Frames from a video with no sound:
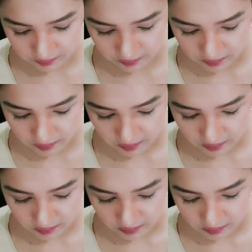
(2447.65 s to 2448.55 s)

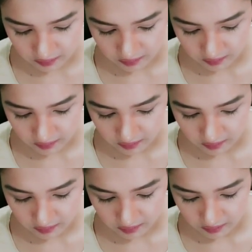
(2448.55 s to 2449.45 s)

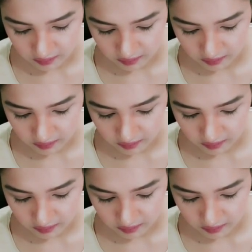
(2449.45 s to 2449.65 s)
Nobody speaks.